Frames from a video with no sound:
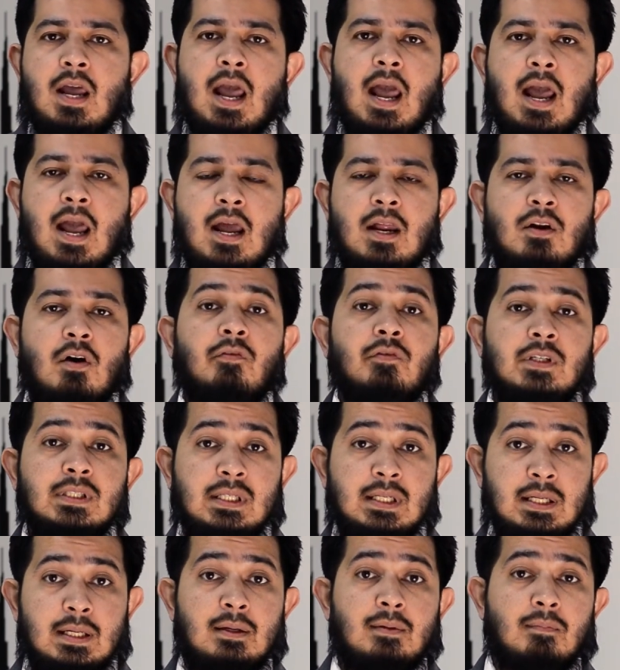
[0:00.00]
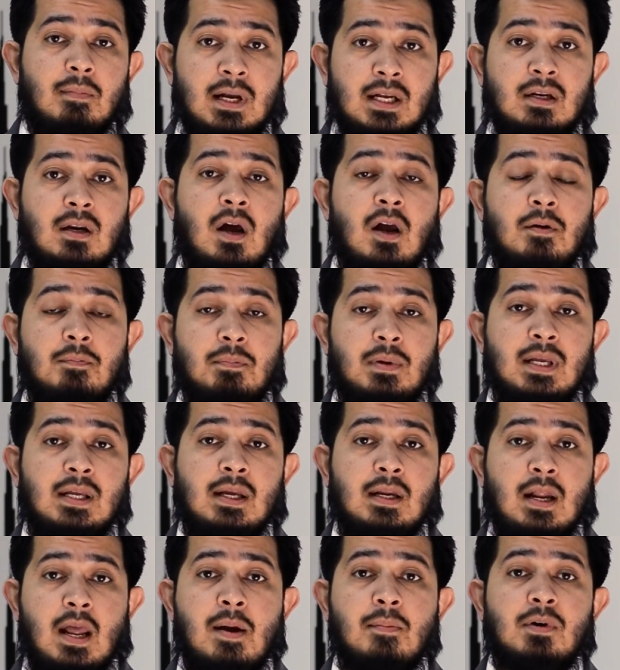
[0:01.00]
And obviously, my client being
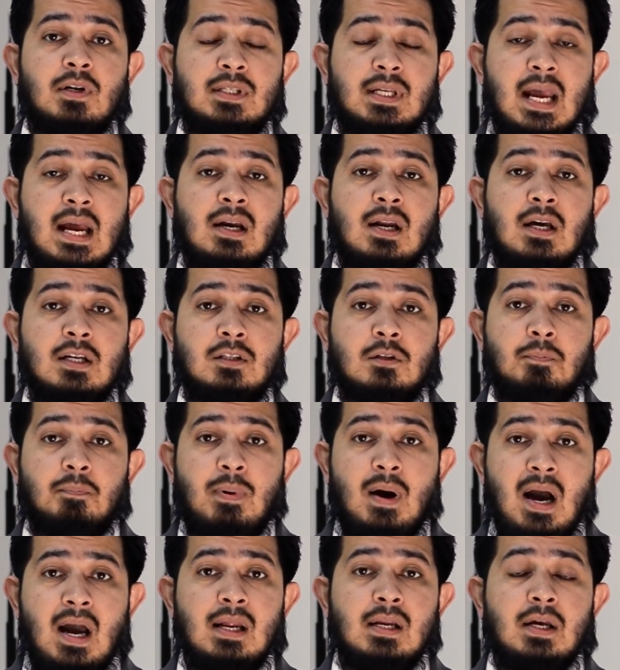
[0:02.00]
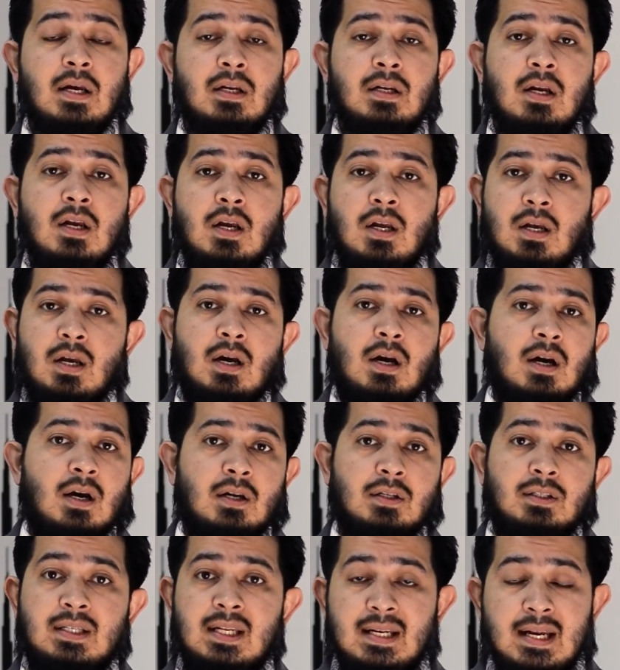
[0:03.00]
an Emirates Airlines pilot,
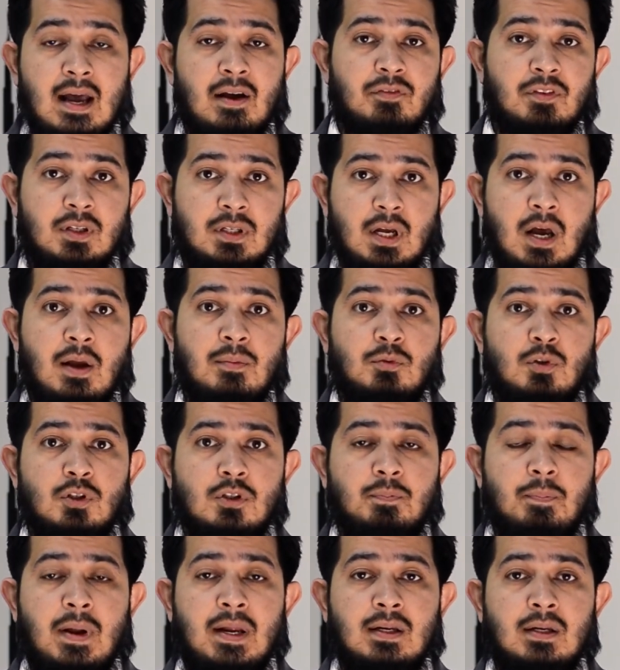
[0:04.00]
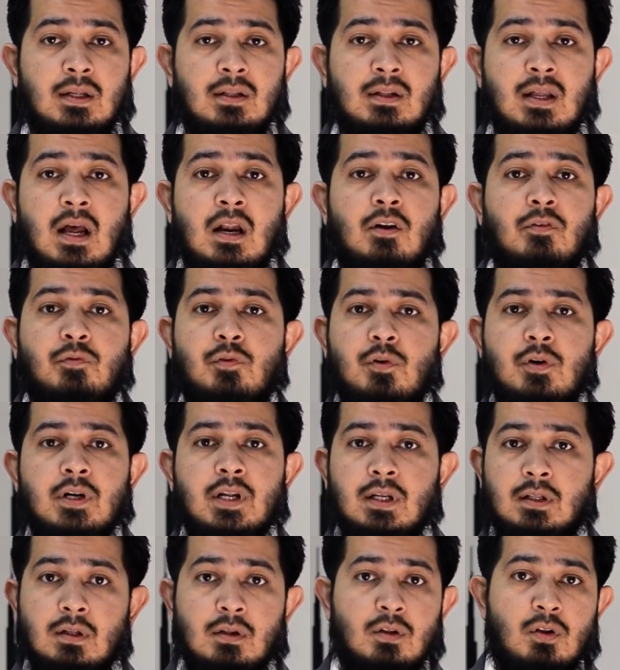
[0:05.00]
didn't have the time to spend in
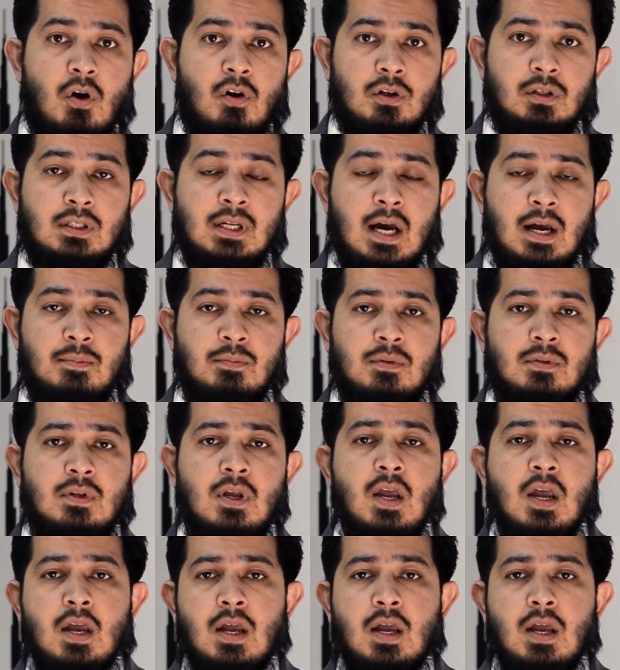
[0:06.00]
California long times.